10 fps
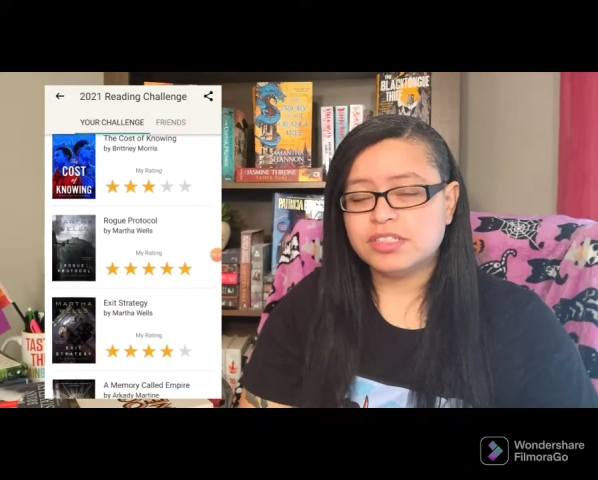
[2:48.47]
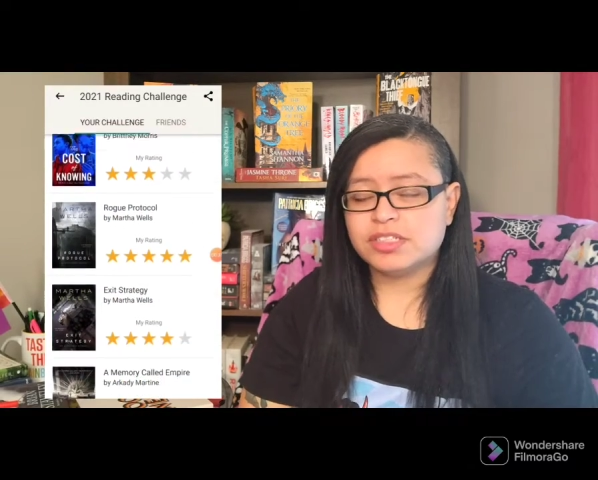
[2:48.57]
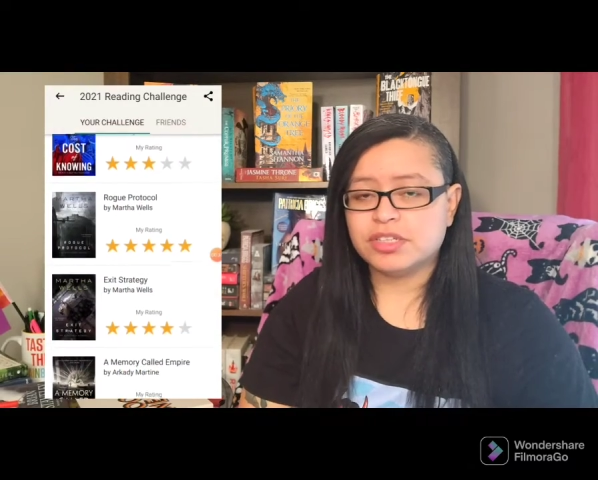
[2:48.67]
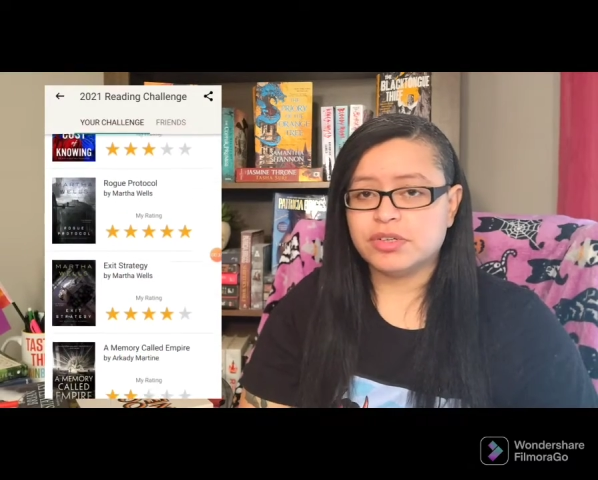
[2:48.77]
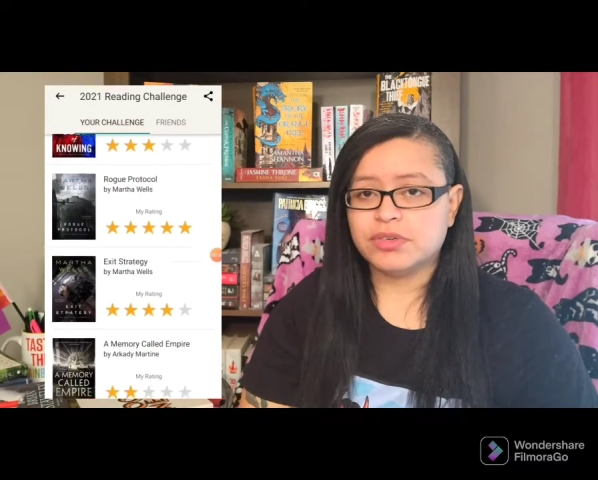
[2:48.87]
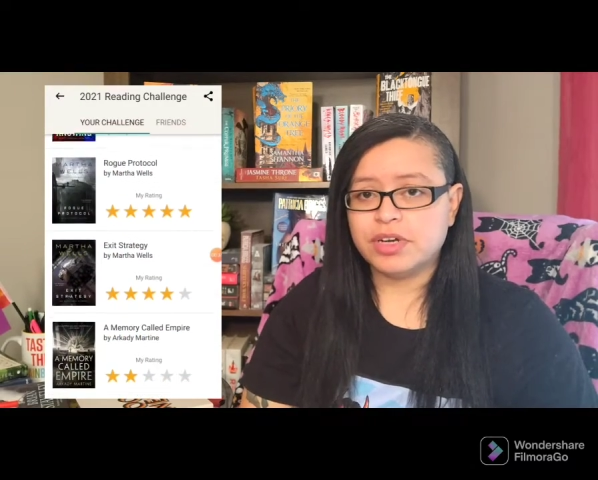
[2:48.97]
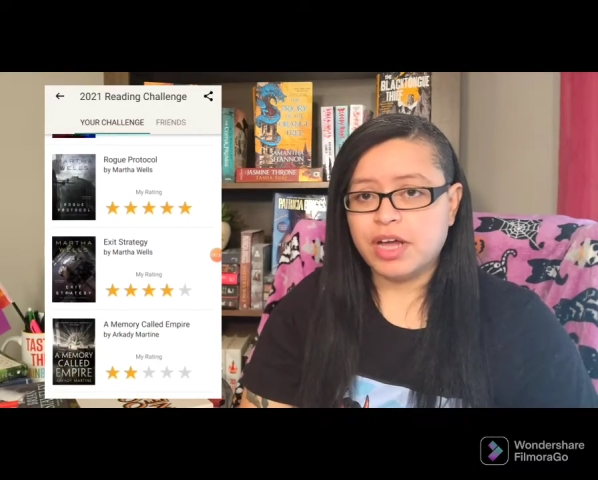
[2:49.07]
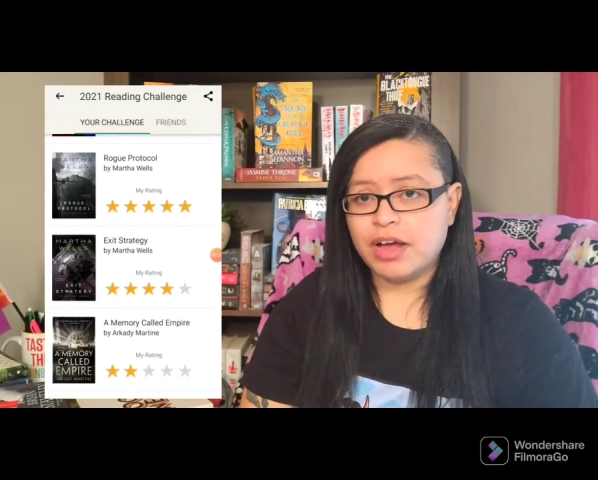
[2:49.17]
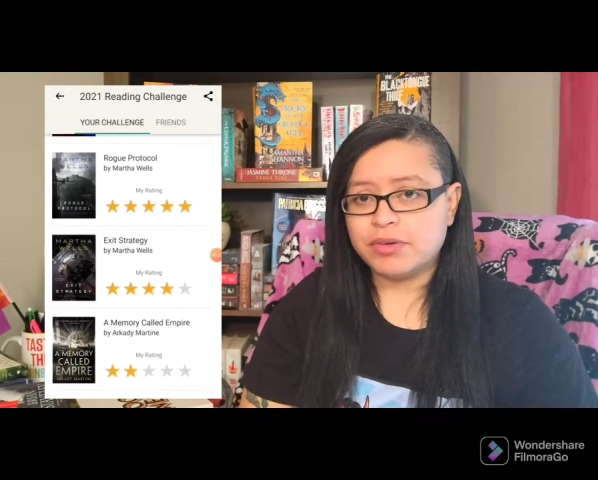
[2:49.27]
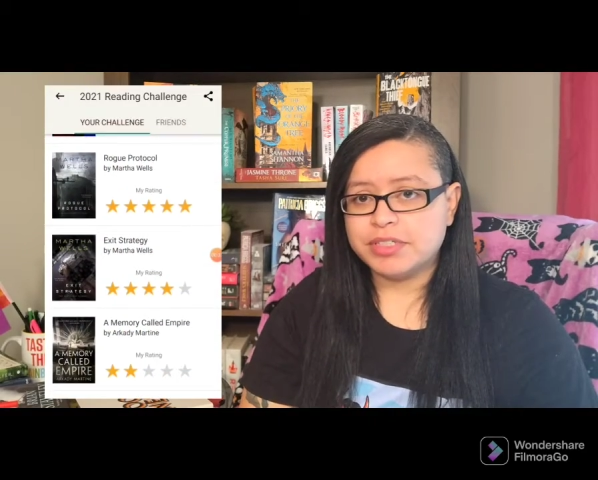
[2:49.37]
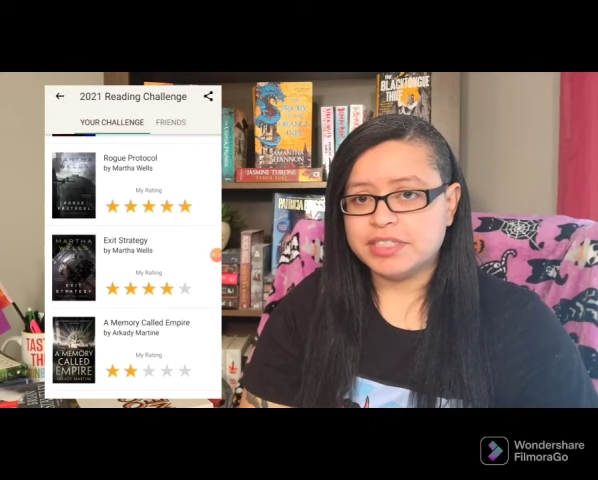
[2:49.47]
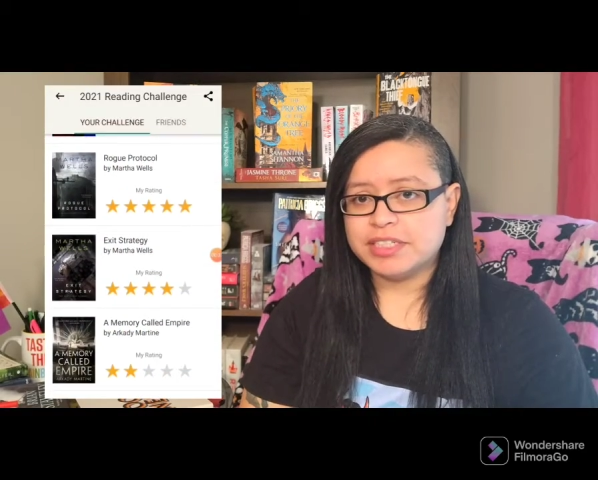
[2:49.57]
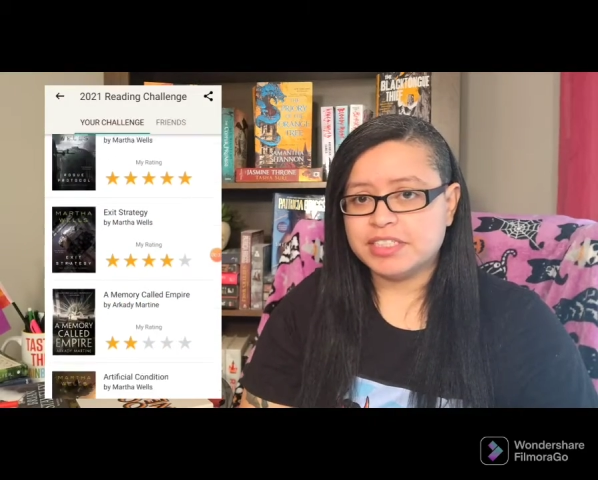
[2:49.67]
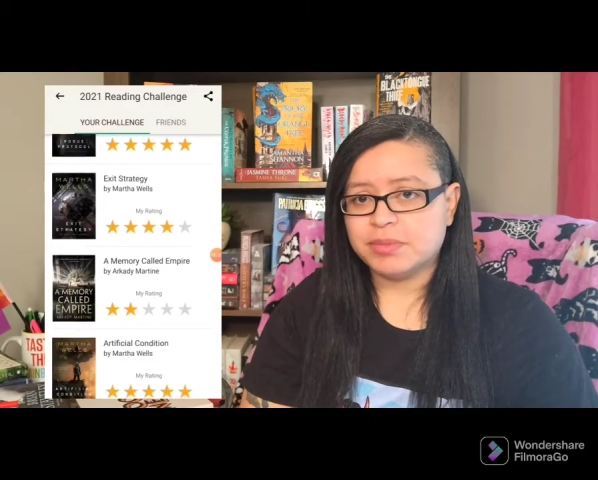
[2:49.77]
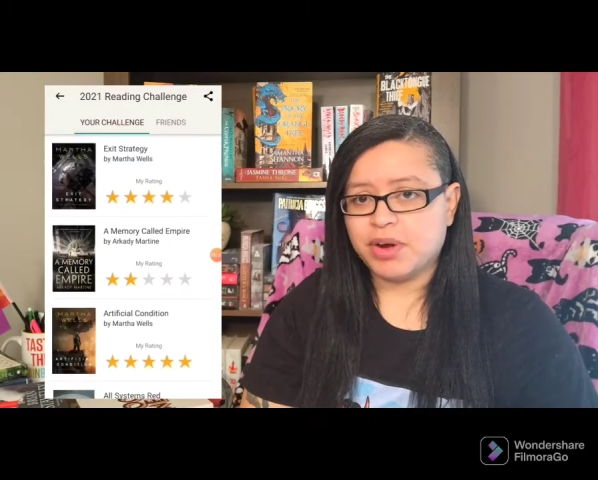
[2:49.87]
so not really
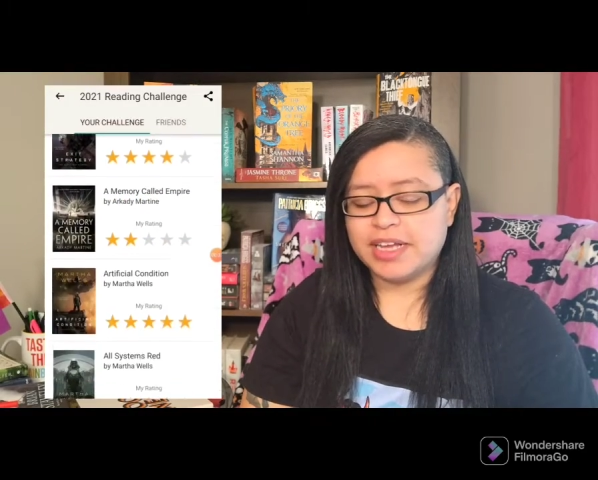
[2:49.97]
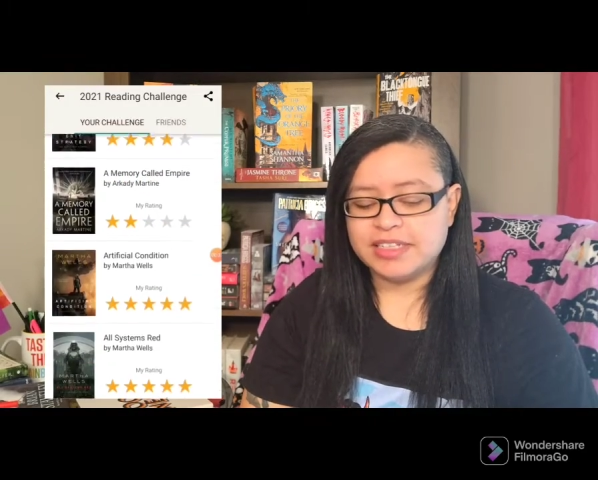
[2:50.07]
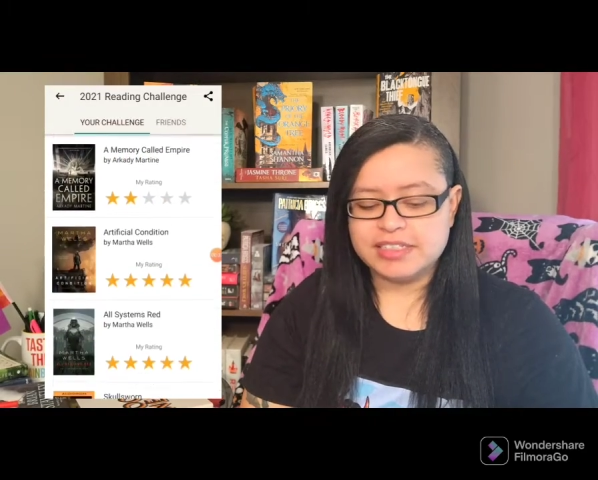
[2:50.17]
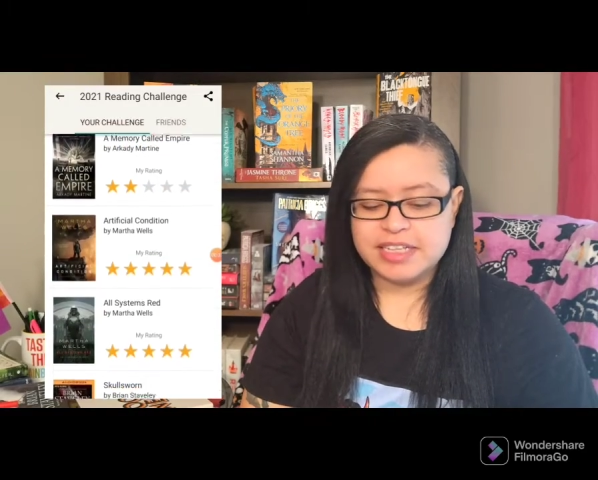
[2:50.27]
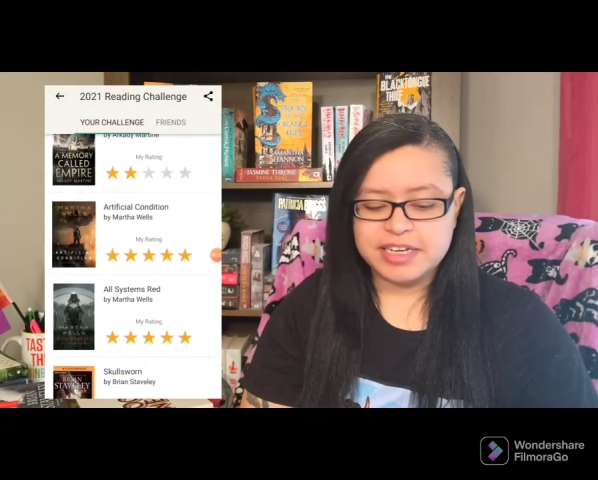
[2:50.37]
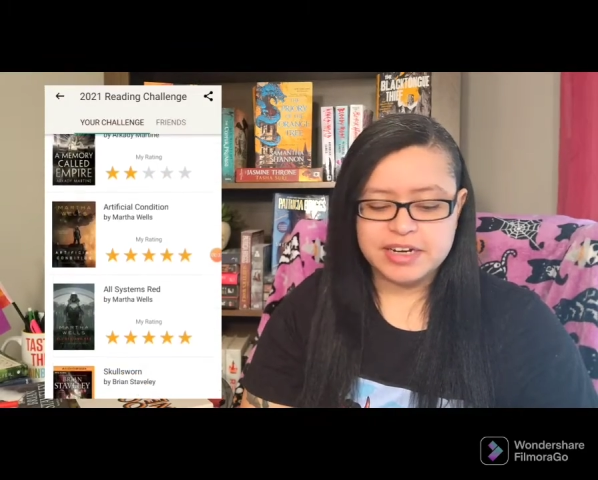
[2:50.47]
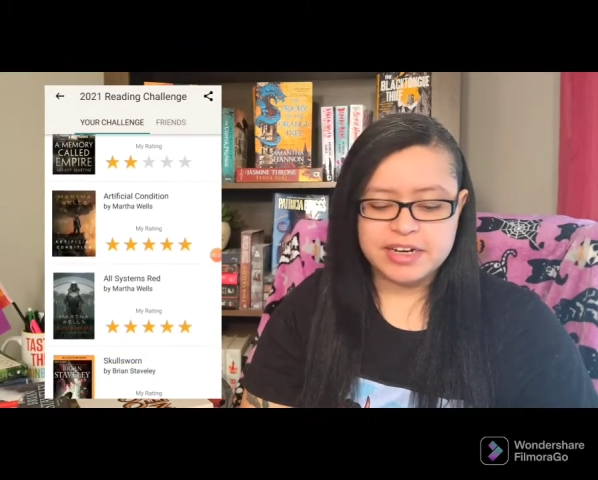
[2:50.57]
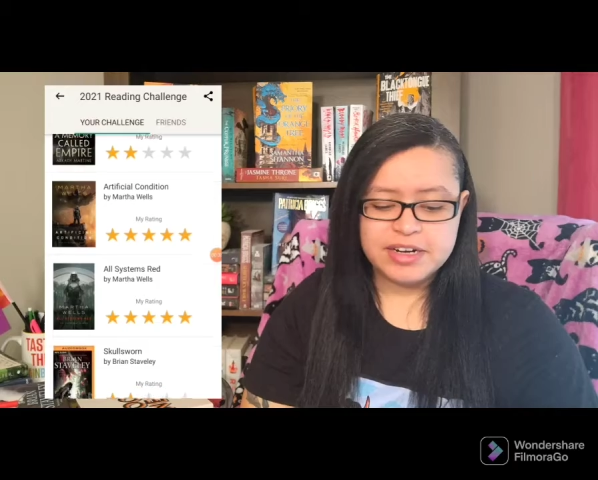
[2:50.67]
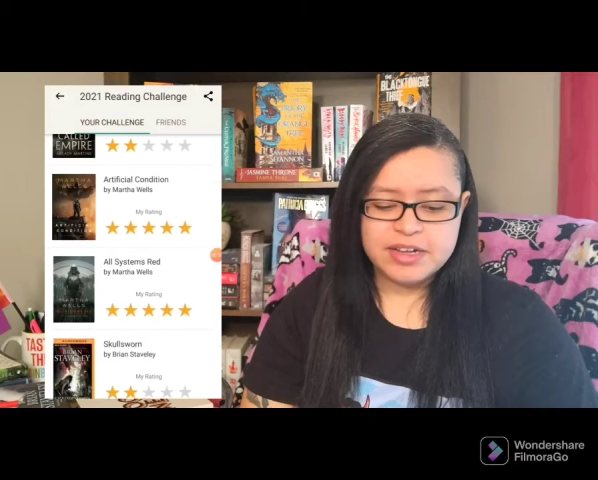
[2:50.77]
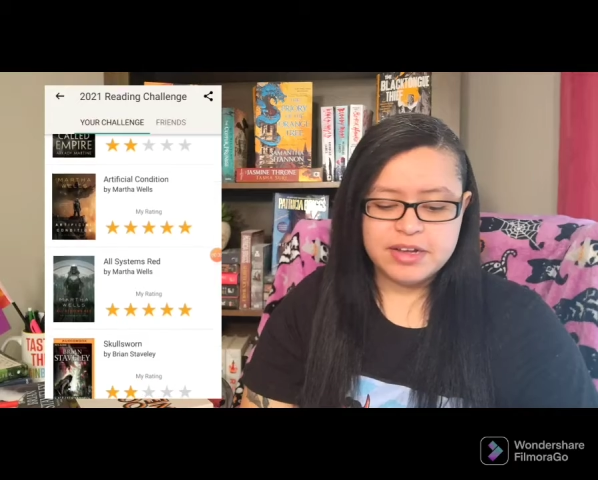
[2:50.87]
a surprise there.